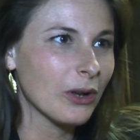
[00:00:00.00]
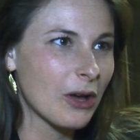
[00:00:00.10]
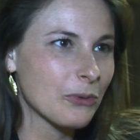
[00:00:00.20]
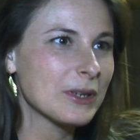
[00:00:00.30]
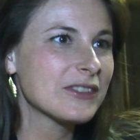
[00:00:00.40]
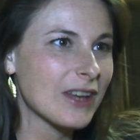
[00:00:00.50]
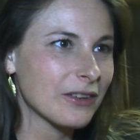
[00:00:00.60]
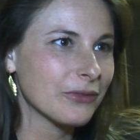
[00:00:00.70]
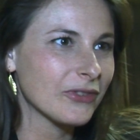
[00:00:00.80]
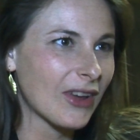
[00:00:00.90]
along with
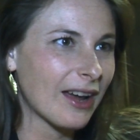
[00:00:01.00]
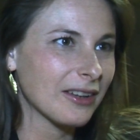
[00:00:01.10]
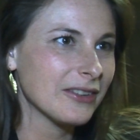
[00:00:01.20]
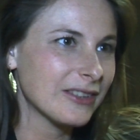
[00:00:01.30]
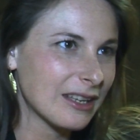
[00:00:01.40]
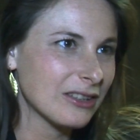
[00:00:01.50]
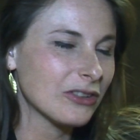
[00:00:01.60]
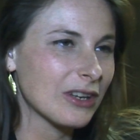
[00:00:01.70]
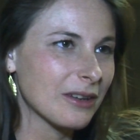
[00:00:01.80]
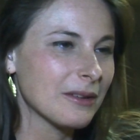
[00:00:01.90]
Sound of Silence. That is
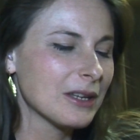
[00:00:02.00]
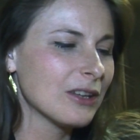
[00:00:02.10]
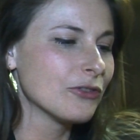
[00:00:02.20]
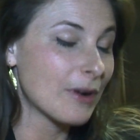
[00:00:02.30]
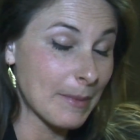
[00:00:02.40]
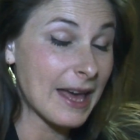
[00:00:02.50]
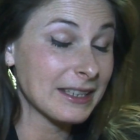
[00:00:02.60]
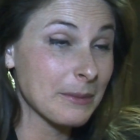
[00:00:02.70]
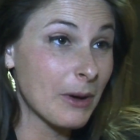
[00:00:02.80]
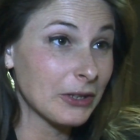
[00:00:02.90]
a
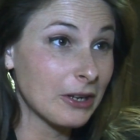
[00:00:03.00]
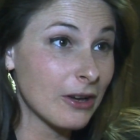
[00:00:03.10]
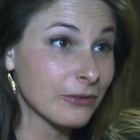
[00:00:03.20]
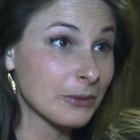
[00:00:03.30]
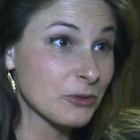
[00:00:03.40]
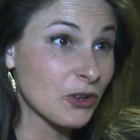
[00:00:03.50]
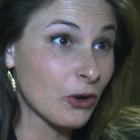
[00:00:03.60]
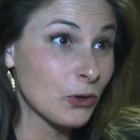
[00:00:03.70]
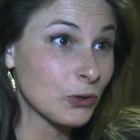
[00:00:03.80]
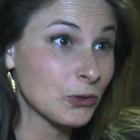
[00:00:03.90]
dramatic monologue from Jean
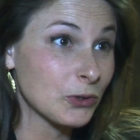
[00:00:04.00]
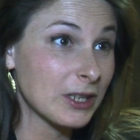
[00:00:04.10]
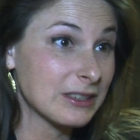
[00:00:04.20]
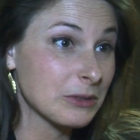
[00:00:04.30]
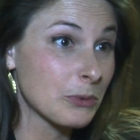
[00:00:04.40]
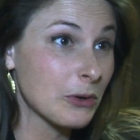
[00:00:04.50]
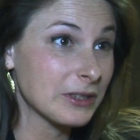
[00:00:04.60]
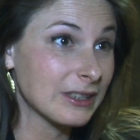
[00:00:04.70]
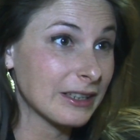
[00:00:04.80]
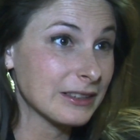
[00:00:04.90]
Cocteau that he wrote
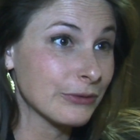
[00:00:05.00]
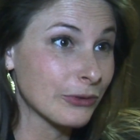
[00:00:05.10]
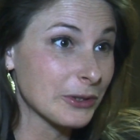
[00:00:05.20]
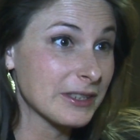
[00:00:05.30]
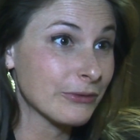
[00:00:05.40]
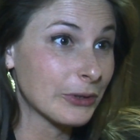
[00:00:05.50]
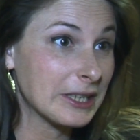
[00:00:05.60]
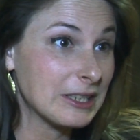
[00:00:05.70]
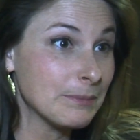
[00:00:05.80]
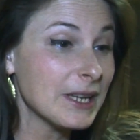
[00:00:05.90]
in 1940 for
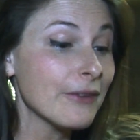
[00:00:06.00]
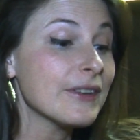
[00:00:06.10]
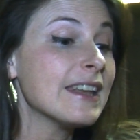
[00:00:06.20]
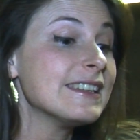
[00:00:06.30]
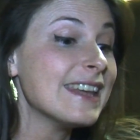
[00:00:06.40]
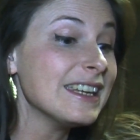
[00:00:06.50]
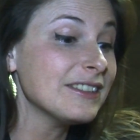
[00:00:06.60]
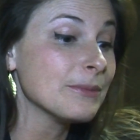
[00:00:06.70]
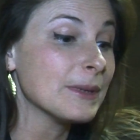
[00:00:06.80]
Edith Piaf. And Date